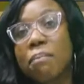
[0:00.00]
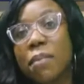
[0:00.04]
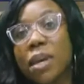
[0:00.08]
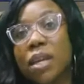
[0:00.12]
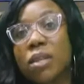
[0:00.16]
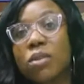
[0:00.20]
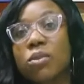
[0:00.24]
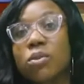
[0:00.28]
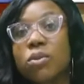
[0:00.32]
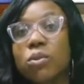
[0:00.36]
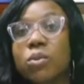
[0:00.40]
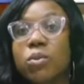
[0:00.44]

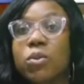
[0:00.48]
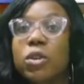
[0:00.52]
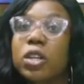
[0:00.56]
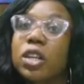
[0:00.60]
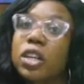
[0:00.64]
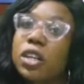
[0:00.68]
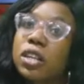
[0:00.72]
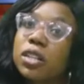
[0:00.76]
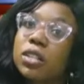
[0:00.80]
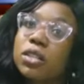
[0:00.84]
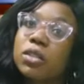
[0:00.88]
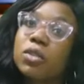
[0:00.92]
men also
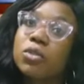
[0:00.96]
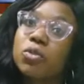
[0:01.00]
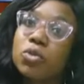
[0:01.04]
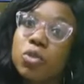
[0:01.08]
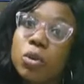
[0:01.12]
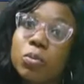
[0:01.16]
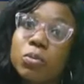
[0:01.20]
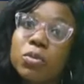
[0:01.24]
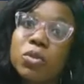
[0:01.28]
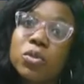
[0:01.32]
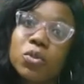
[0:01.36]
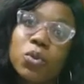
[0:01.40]
hate
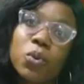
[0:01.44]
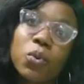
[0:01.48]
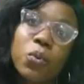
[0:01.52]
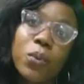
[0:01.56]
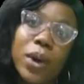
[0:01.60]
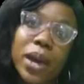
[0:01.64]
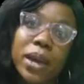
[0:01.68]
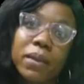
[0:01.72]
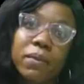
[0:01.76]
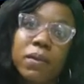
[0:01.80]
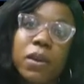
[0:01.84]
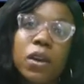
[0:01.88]
troublesome
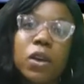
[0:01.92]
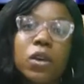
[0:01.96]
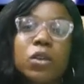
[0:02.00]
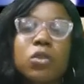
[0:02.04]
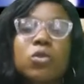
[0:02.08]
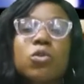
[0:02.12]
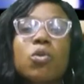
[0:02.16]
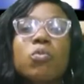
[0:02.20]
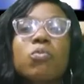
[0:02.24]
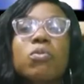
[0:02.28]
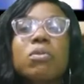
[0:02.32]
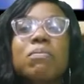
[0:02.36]
wives.
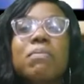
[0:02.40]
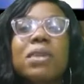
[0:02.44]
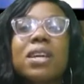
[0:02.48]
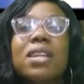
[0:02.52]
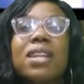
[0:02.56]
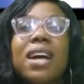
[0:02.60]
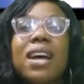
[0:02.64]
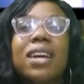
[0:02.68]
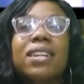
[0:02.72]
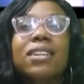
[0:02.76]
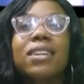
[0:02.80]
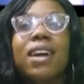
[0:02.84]
So women
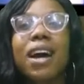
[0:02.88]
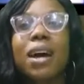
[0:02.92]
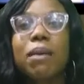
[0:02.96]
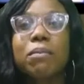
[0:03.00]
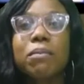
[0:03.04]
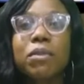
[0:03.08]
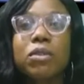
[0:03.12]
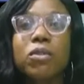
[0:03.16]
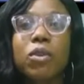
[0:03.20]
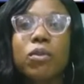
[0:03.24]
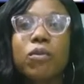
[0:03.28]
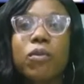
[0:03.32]
are in the
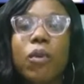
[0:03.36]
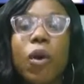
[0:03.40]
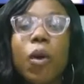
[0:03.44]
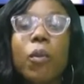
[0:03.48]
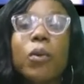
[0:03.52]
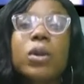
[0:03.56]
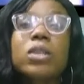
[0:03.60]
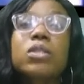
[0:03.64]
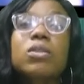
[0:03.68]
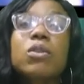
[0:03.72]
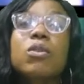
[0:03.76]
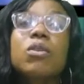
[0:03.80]
habit of
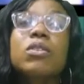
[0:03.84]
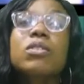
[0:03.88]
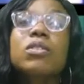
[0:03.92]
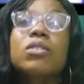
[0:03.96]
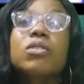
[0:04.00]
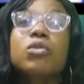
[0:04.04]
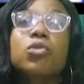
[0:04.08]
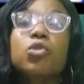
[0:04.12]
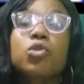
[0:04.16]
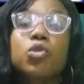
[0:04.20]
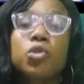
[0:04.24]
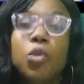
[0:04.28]
always
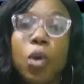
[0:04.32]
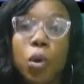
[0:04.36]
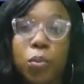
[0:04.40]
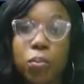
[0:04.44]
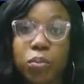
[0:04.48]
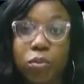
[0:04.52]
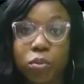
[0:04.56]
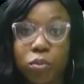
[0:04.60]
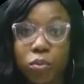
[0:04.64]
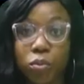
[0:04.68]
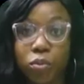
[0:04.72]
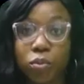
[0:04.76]
causing
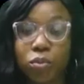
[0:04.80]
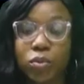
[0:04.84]
trouble.